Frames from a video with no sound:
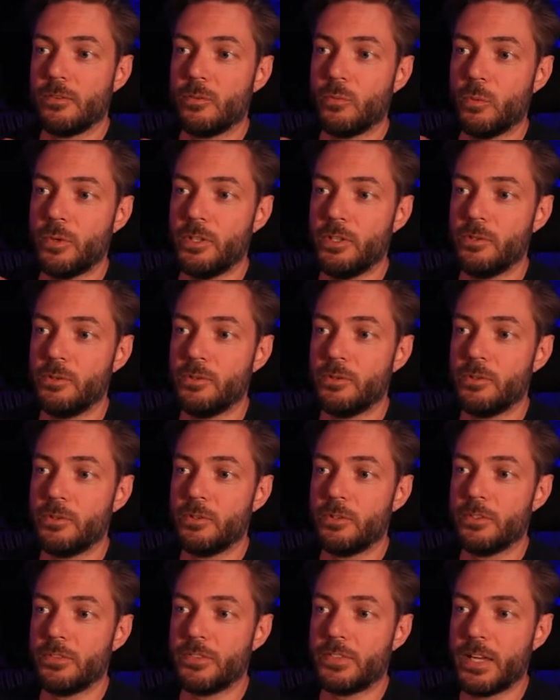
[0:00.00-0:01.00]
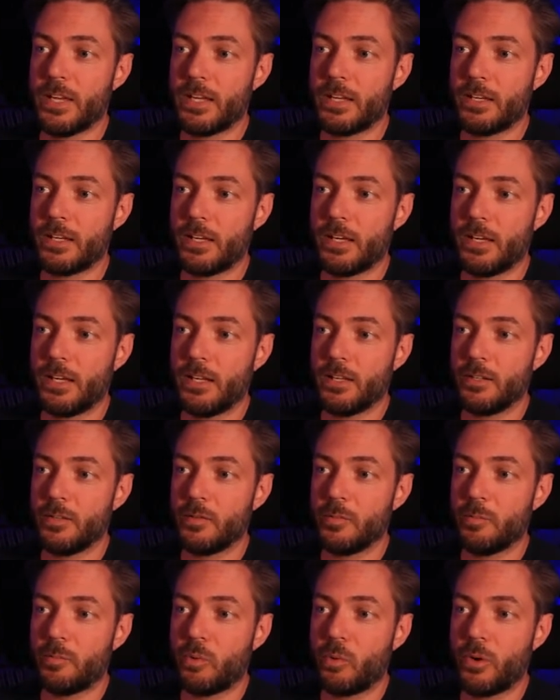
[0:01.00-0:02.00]
when you take a
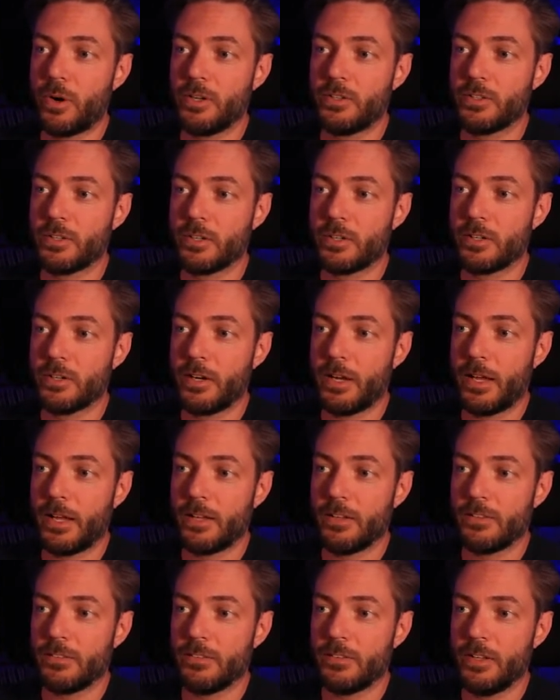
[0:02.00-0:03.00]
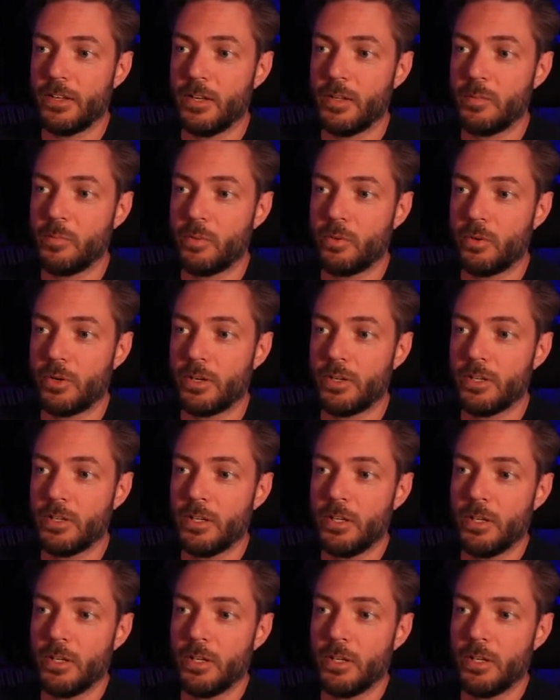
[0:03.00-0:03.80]
pointer as an input,